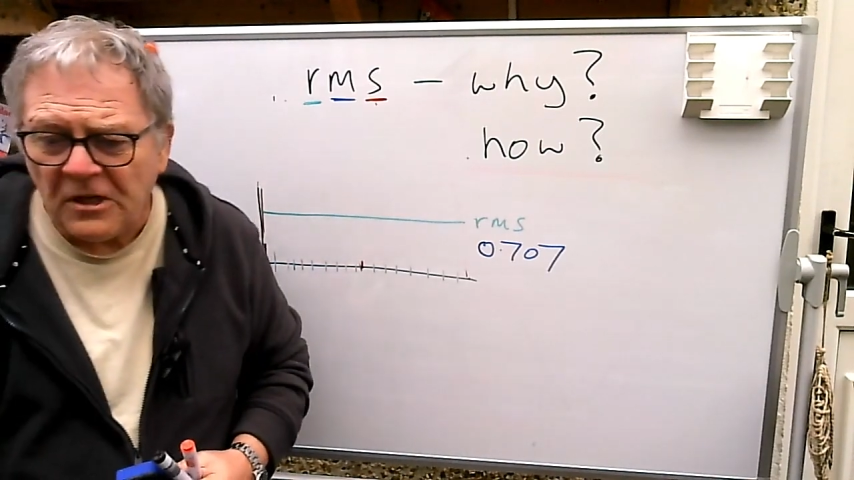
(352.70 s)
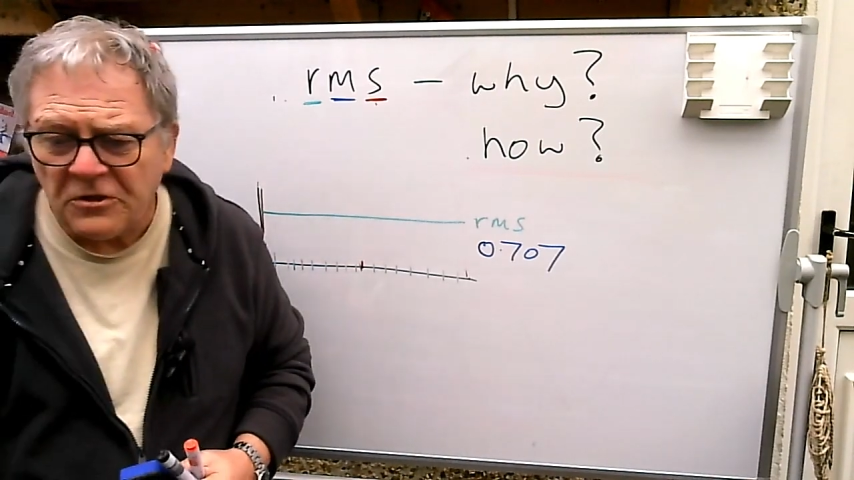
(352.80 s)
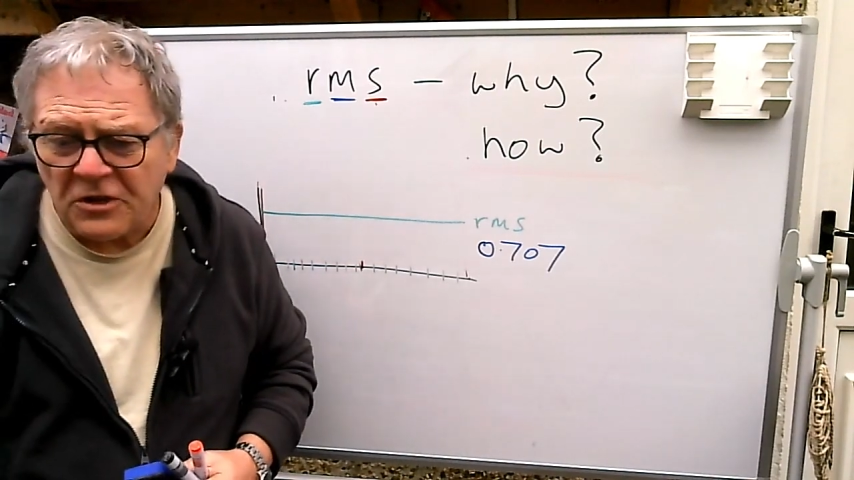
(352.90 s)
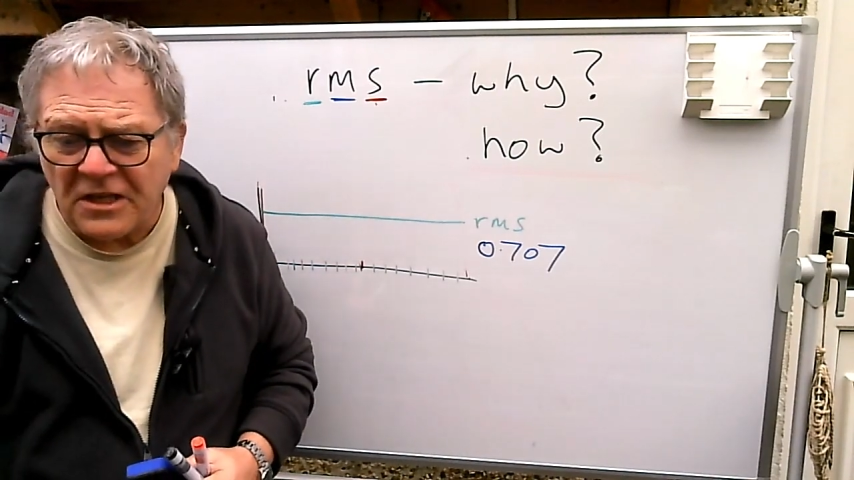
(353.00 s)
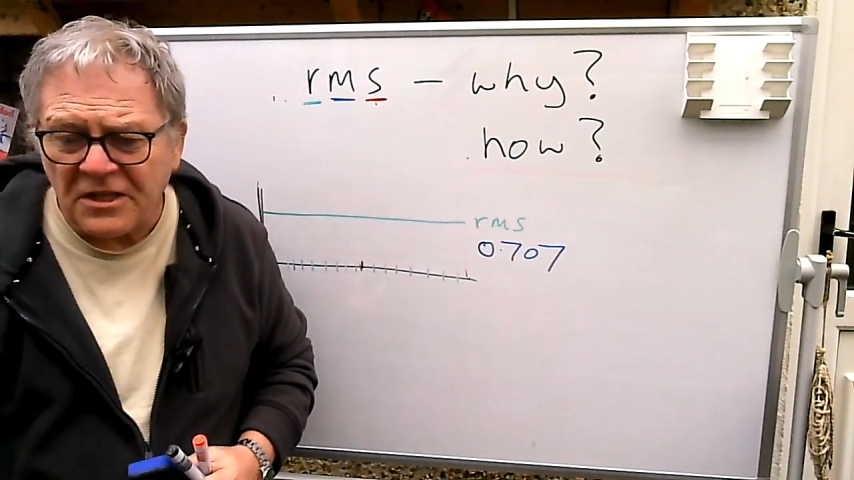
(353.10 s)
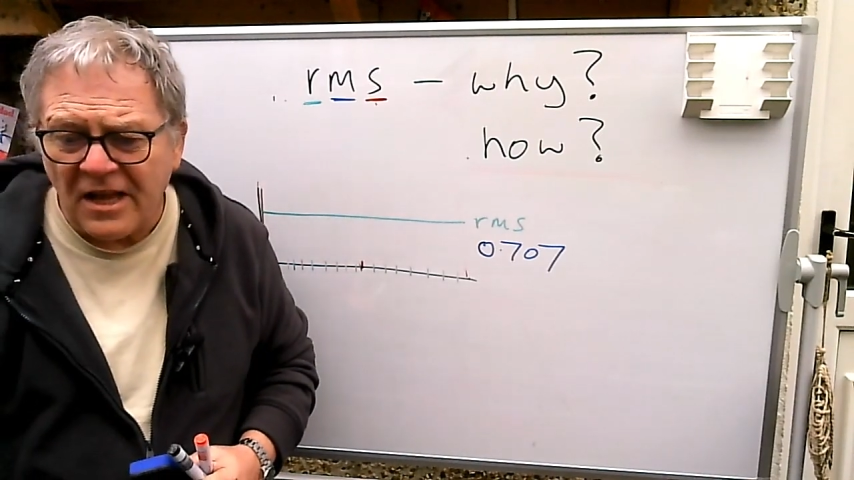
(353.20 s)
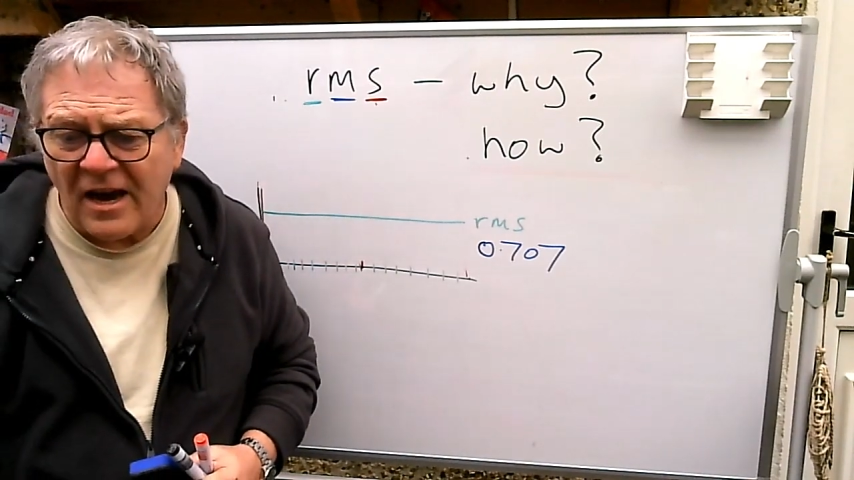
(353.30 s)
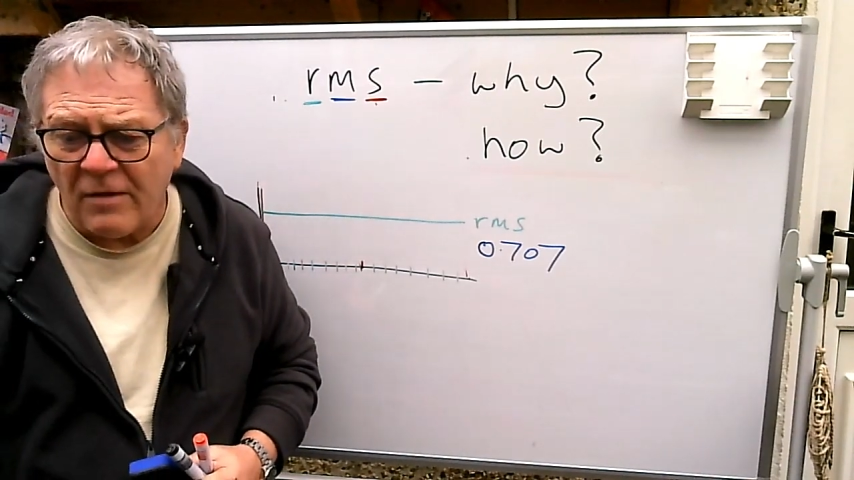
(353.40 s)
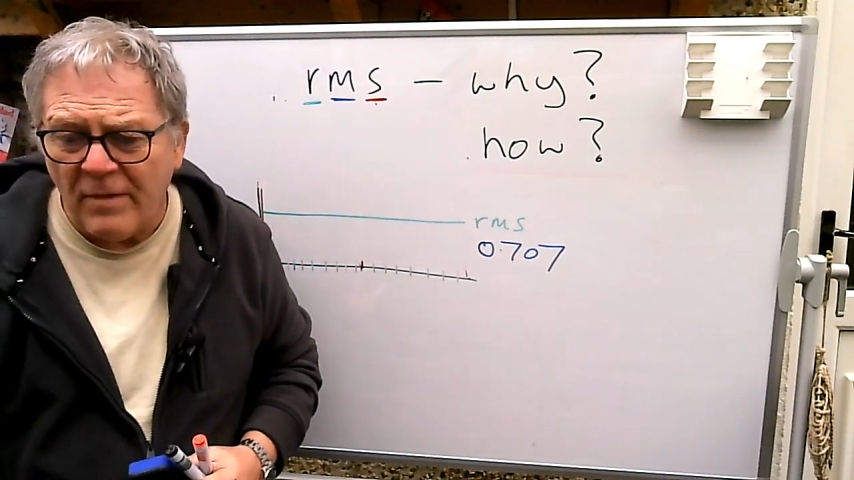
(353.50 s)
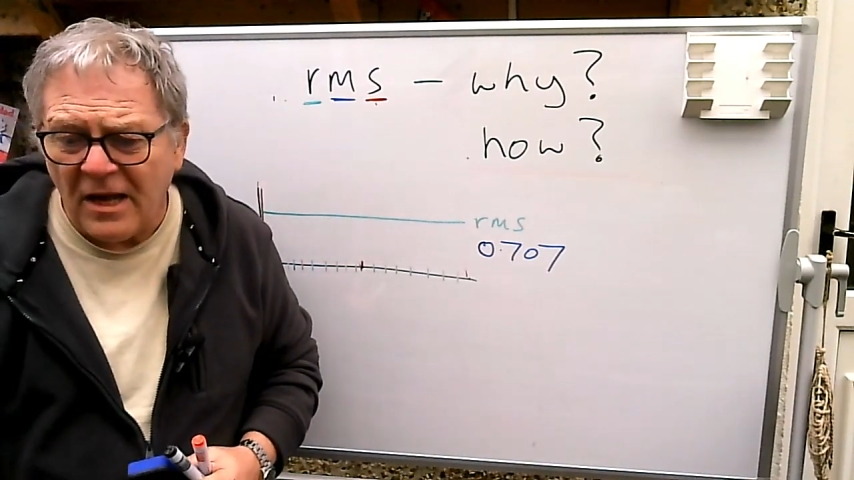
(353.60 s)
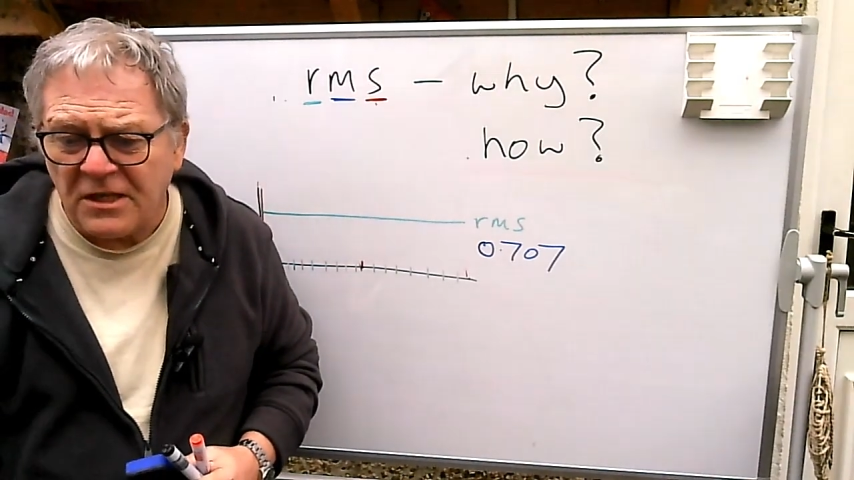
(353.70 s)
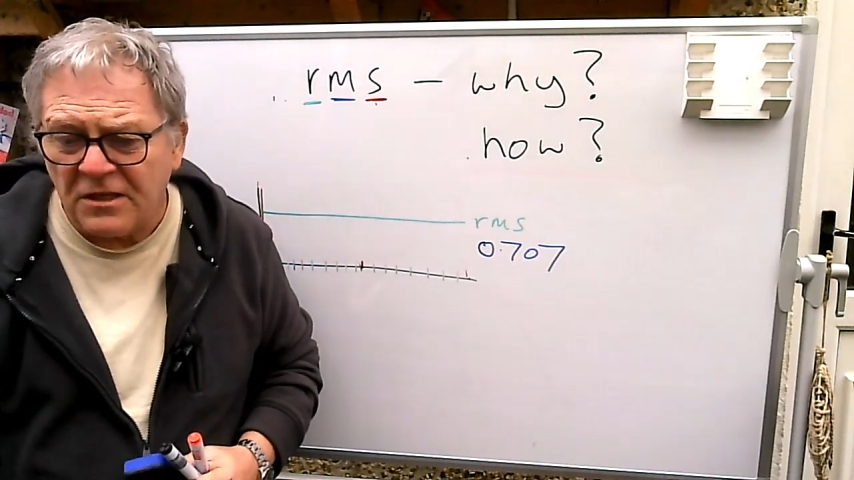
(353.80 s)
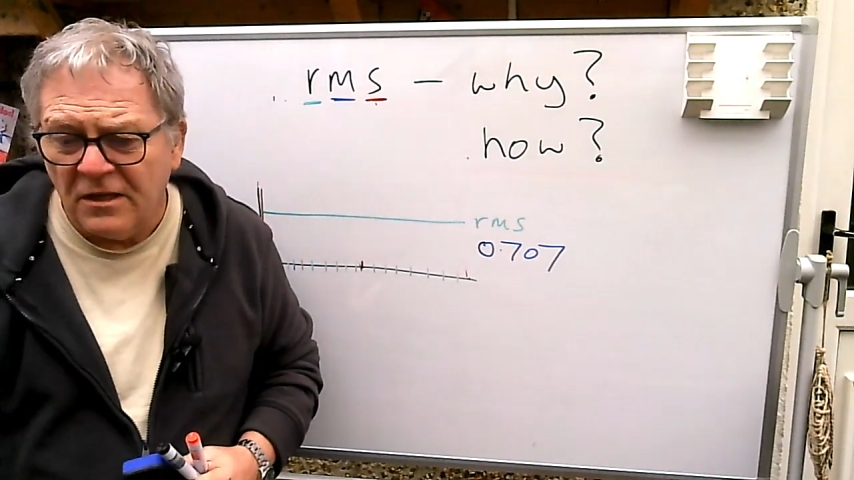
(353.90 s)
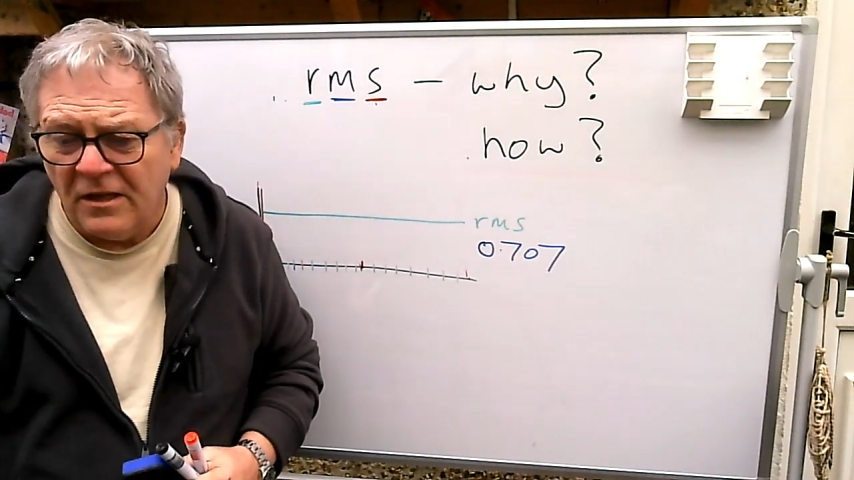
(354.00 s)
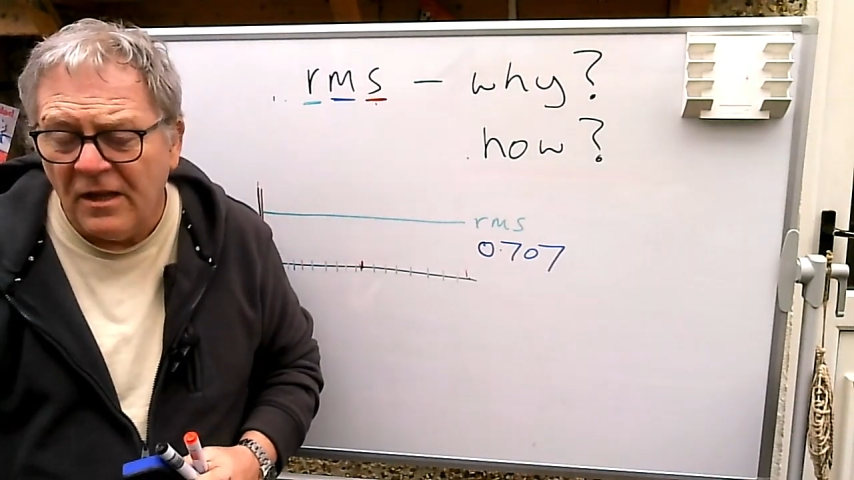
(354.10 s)
So that's the RMS,
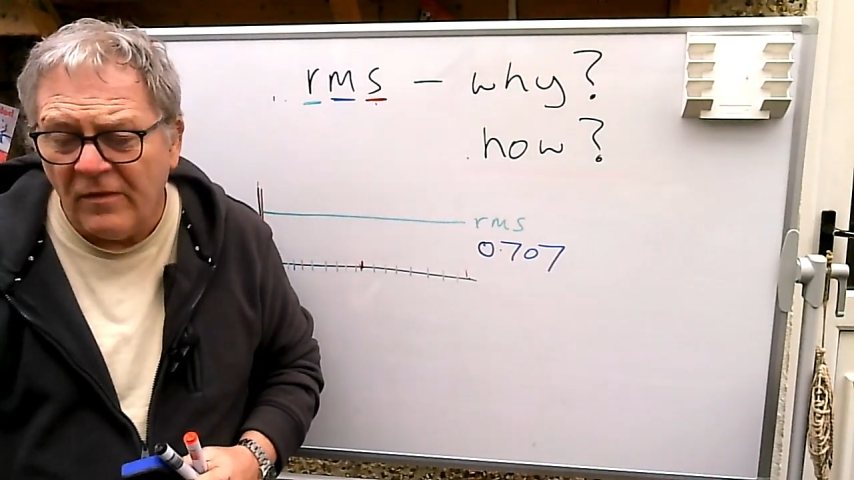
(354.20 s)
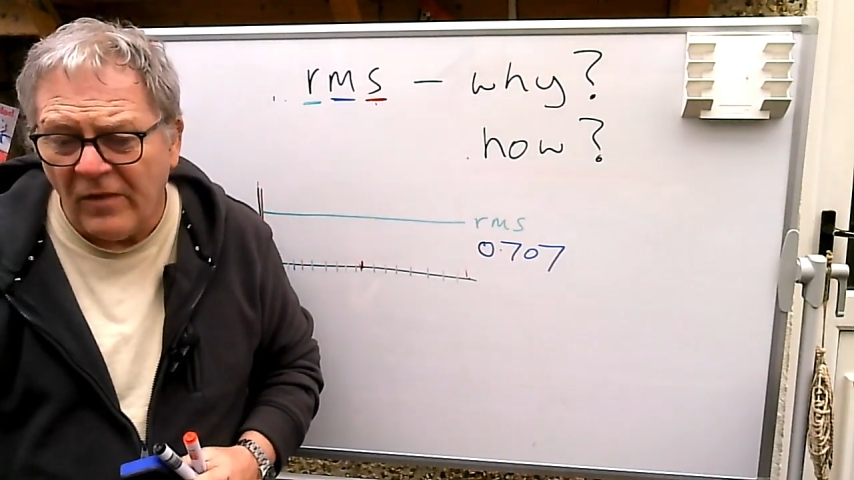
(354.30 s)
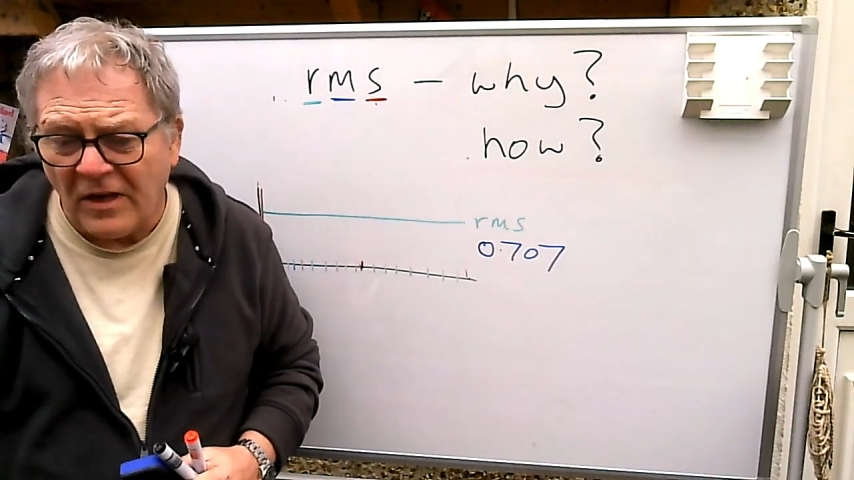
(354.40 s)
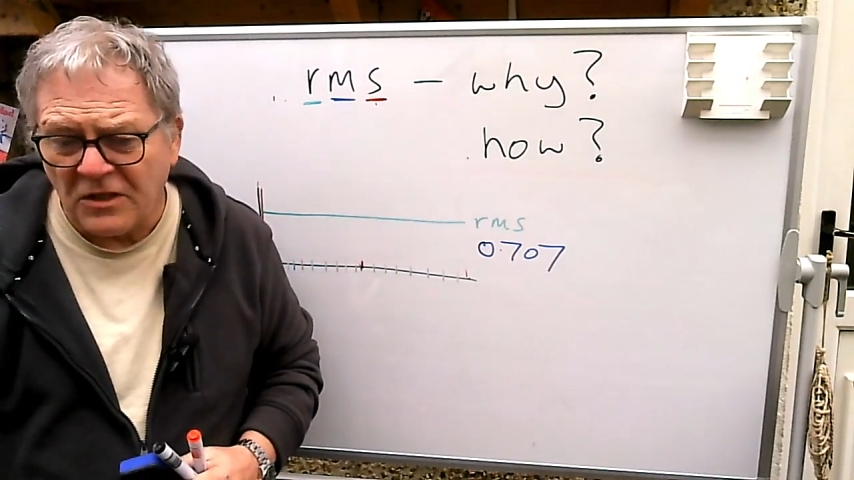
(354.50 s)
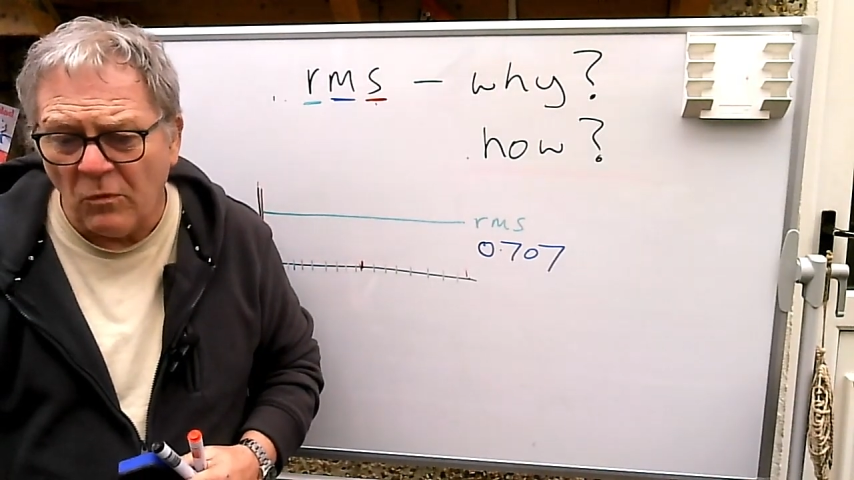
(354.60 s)
that's